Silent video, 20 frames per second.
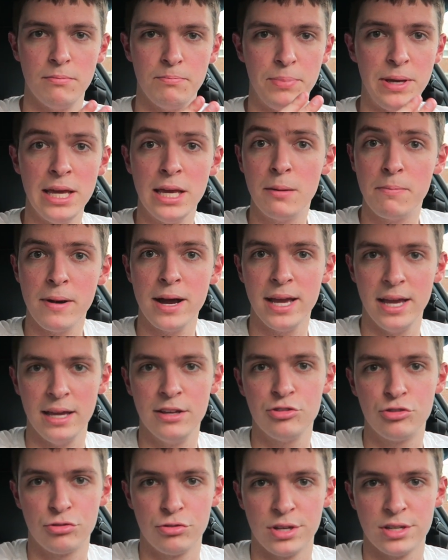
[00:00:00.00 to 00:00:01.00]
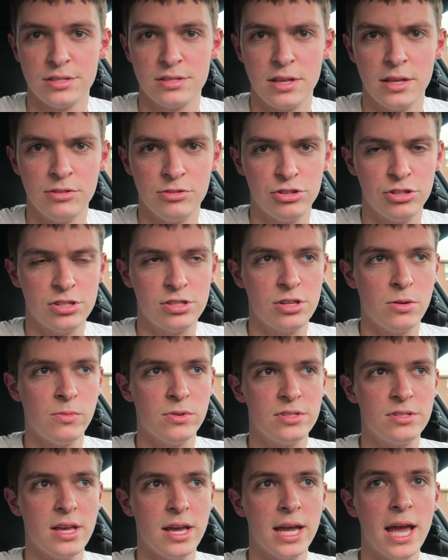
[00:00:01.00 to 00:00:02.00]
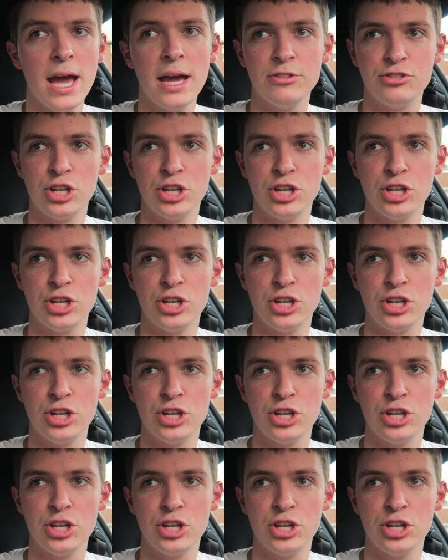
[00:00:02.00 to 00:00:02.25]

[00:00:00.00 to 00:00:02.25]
pique my interest, and just someone saying, hey,